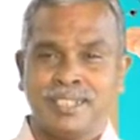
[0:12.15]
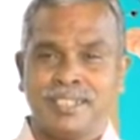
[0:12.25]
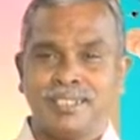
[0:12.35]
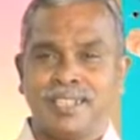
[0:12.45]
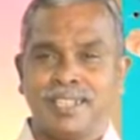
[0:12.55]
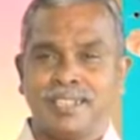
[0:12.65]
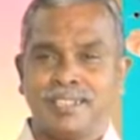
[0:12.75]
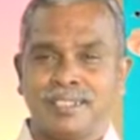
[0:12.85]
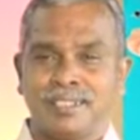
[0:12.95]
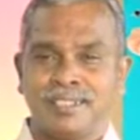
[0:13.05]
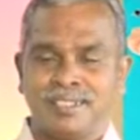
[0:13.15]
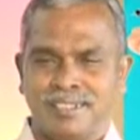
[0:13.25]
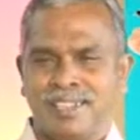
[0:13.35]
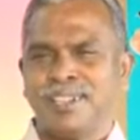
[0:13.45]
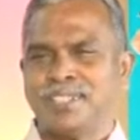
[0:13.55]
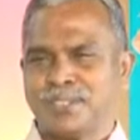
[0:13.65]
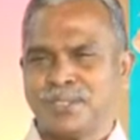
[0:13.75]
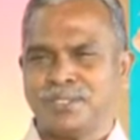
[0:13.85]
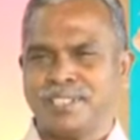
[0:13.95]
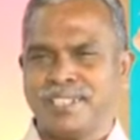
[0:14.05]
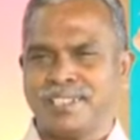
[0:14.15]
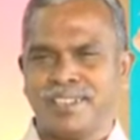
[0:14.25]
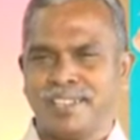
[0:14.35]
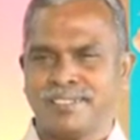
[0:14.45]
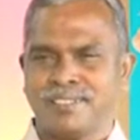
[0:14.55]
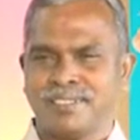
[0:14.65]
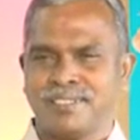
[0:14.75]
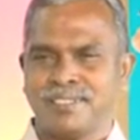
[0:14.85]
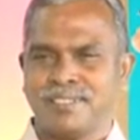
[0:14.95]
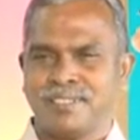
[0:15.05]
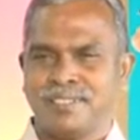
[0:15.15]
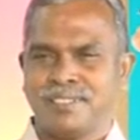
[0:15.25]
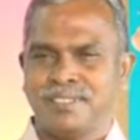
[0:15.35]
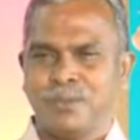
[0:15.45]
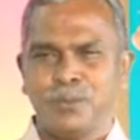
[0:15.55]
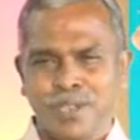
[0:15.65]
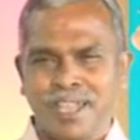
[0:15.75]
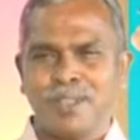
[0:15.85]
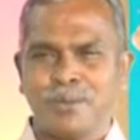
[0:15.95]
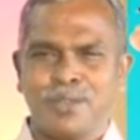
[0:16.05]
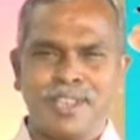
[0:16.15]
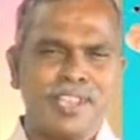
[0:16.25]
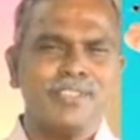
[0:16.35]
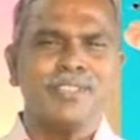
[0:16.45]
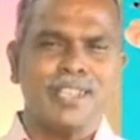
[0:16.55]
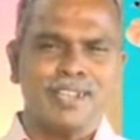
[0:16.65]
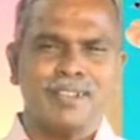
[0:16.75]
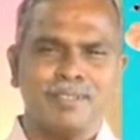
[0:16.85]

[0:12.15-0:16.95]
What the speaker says: In the last 3 classes, you have enjoyed